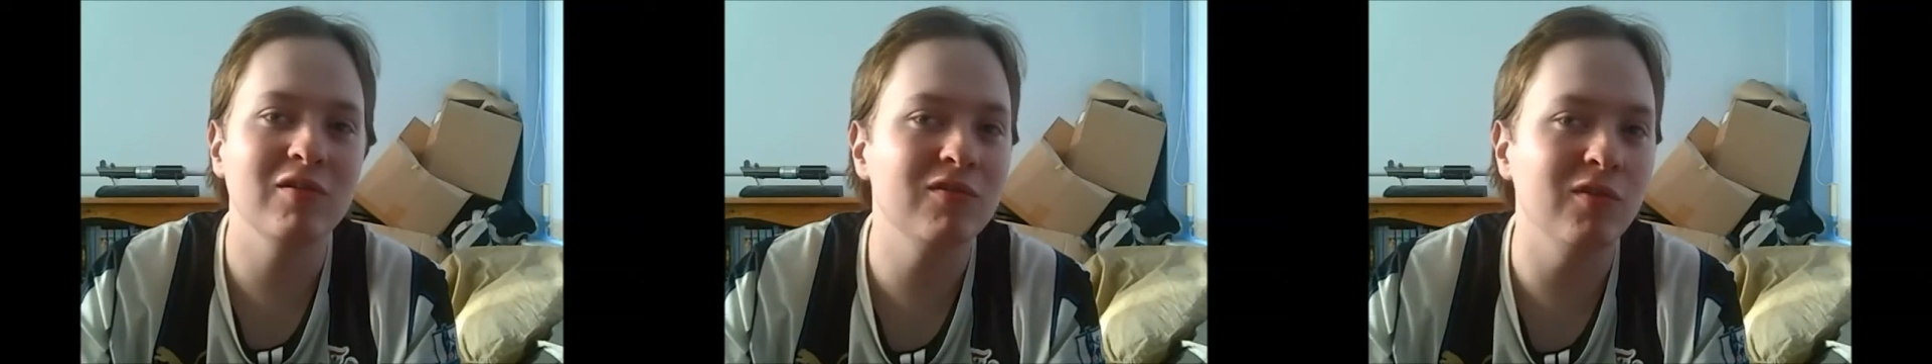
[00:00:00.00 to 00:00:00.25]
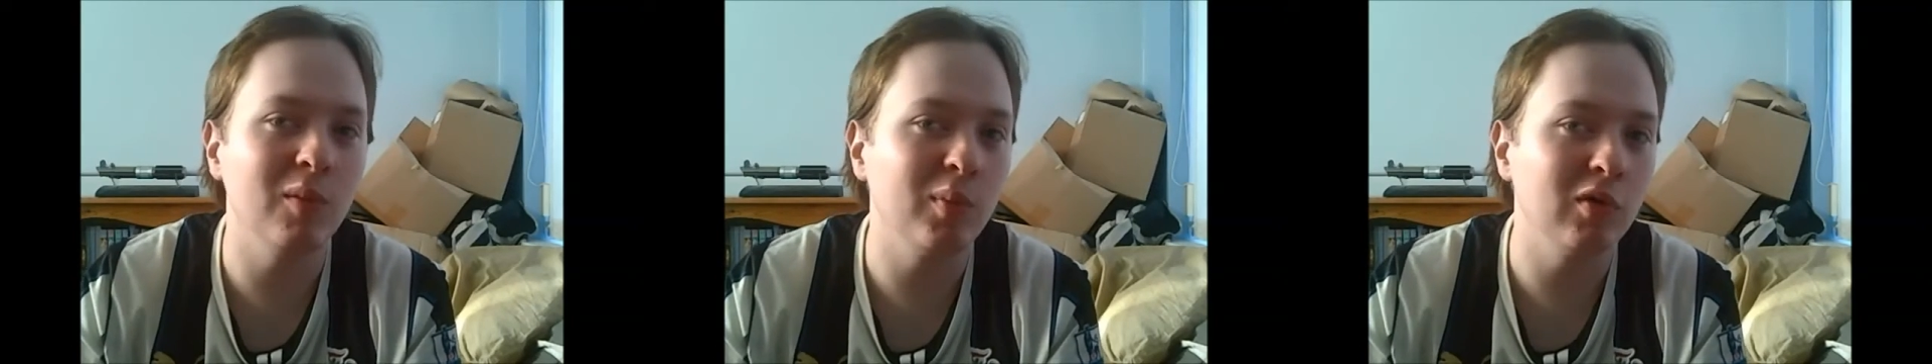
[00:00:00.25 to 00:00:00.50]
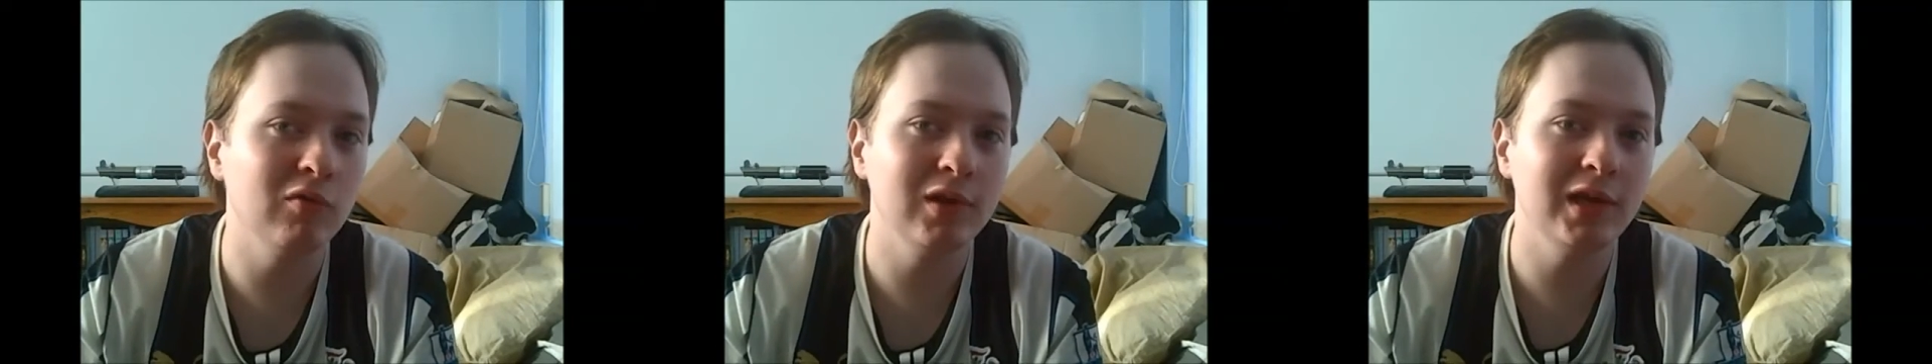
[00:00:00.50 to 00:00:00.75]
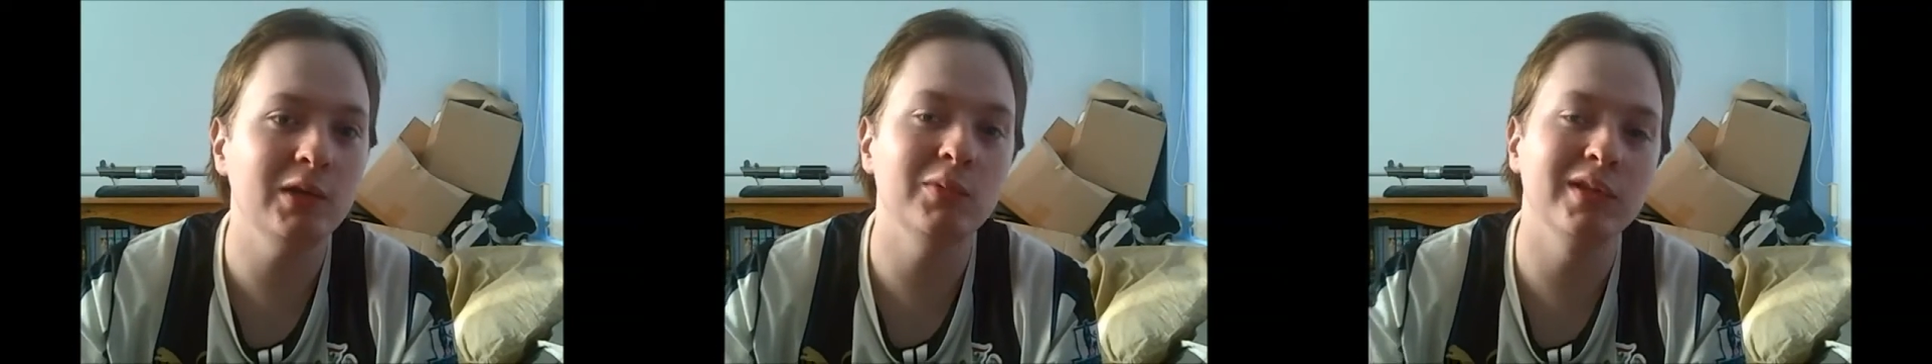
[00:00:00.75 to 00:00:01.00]
football
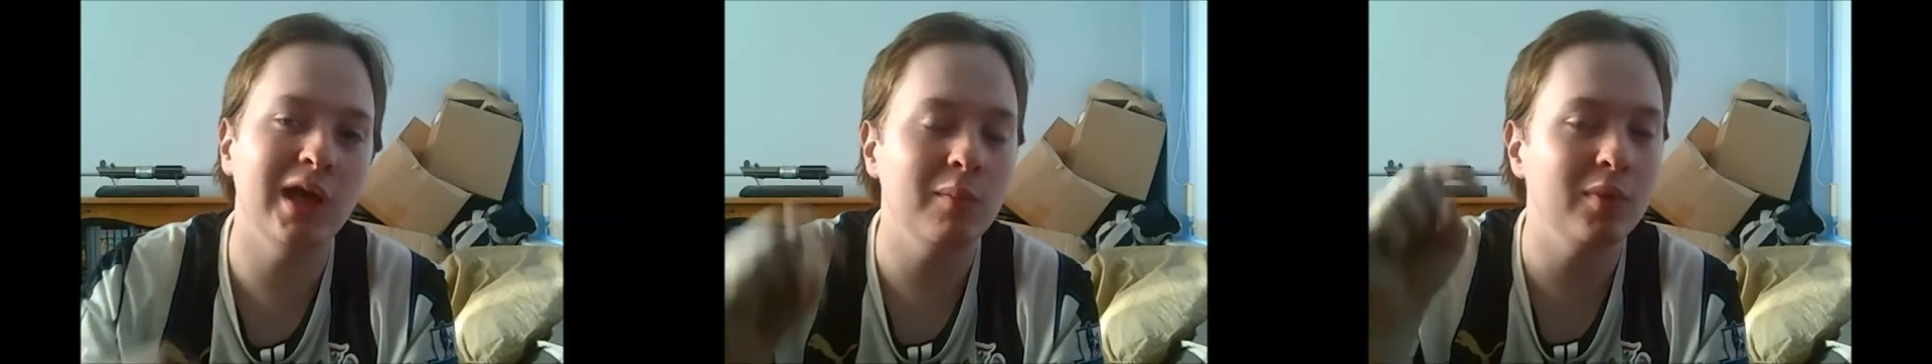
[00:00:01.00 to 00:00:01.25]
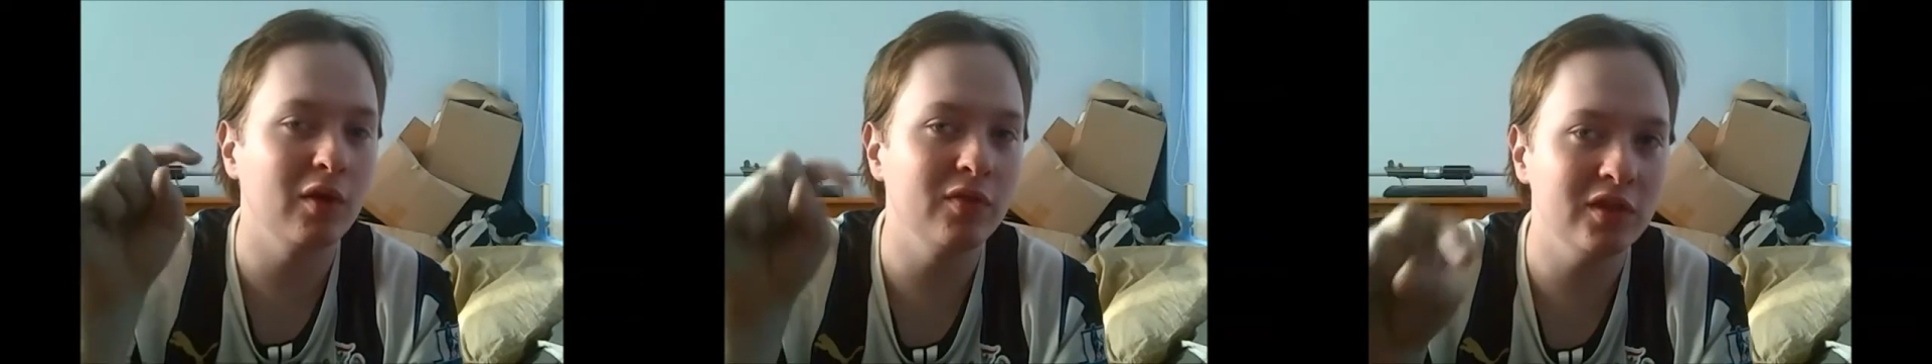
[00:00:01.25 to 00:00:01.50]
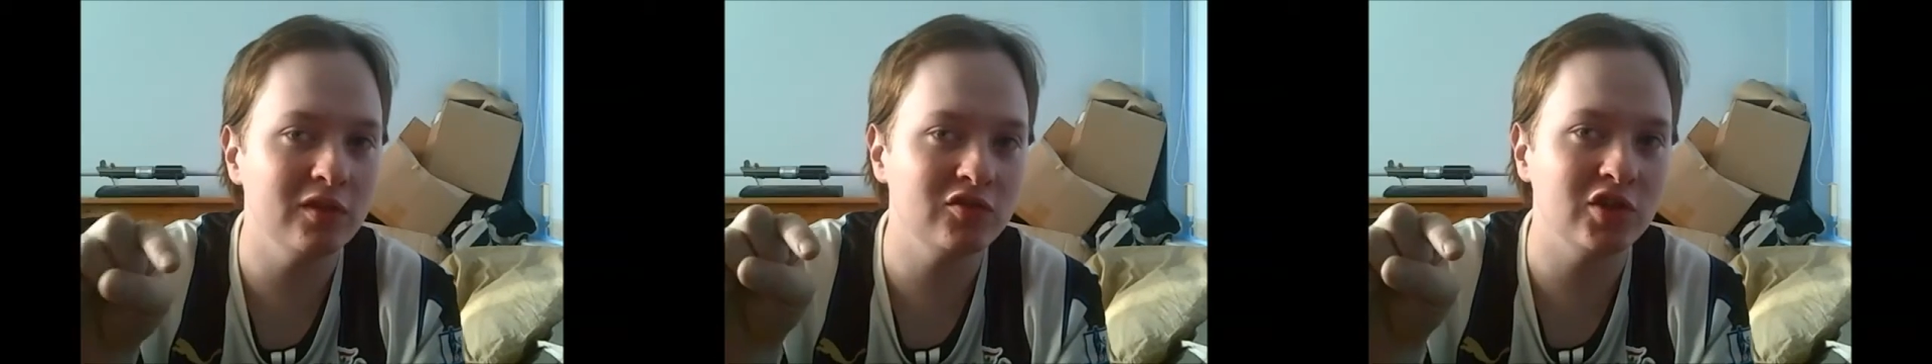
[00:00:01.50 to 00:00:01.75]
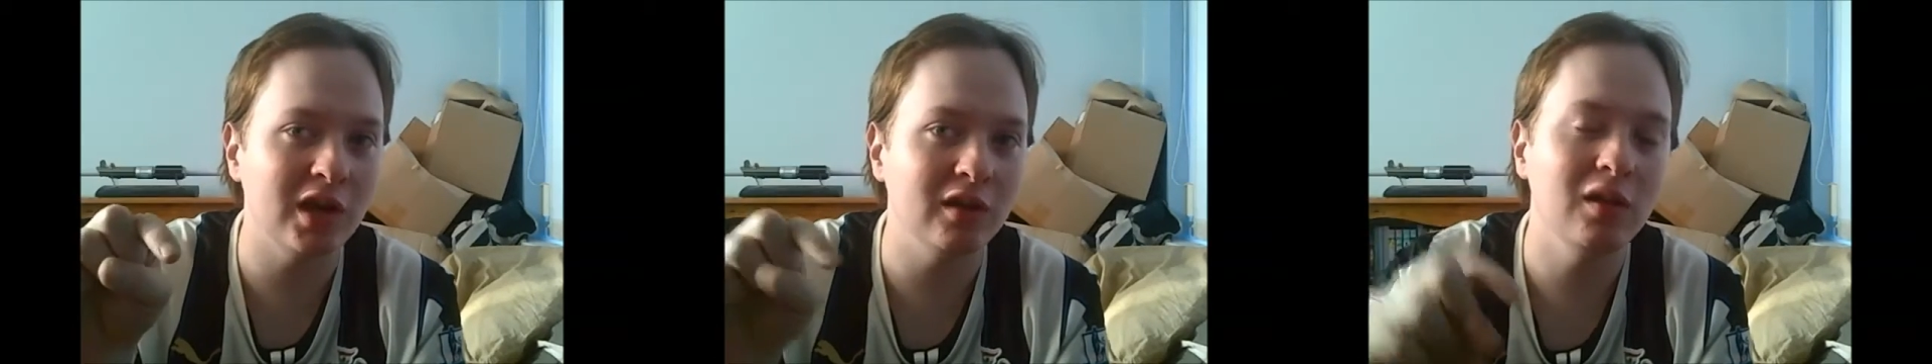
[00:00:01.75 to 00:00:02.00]
related will now be on this
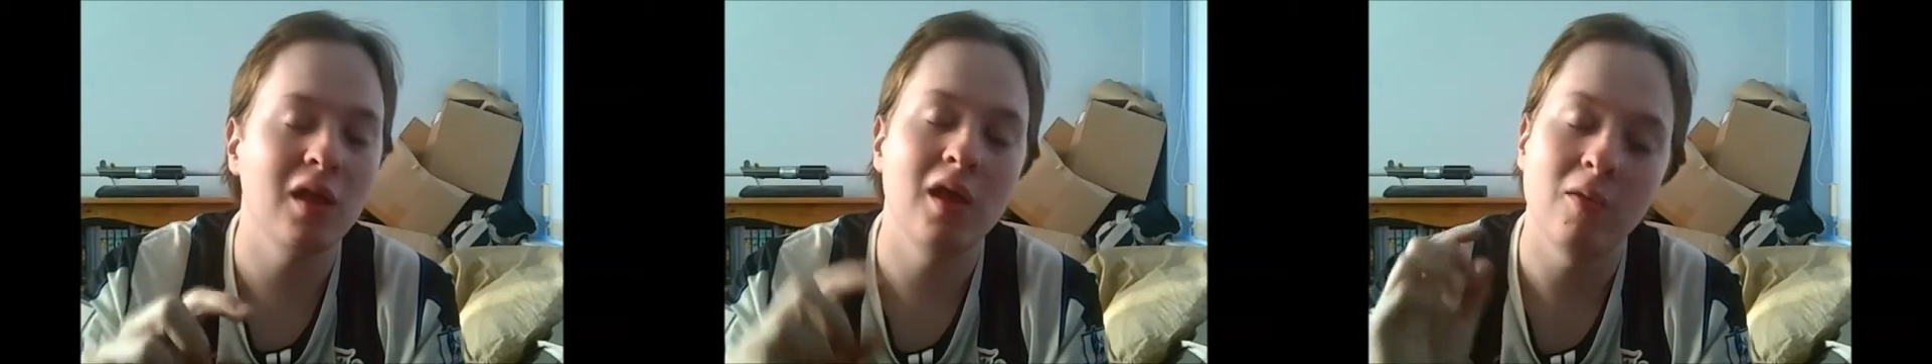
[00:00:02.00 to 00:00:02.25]
channel.